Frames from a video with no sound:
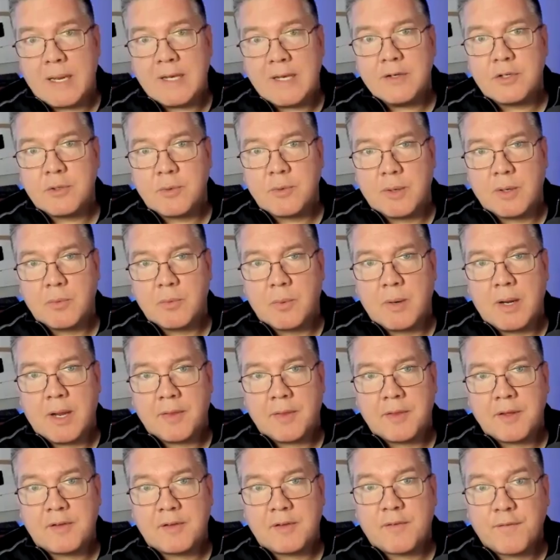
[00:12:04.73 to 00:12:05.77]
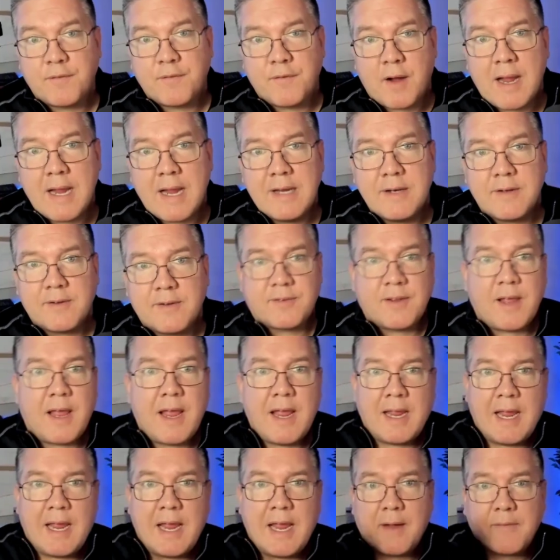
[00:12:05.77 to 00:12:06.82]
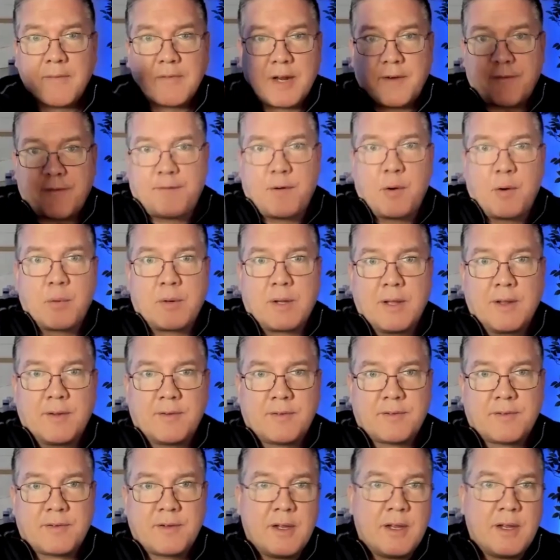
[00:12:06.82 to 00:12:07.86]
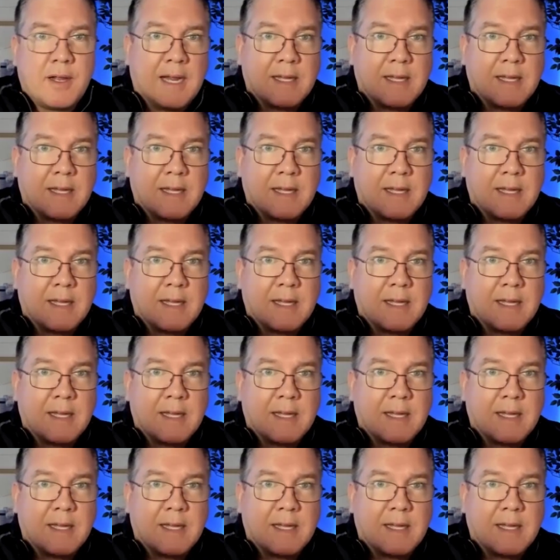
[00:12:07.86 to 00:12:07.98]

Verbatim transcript: into it with it's fine to say hey i've got to focus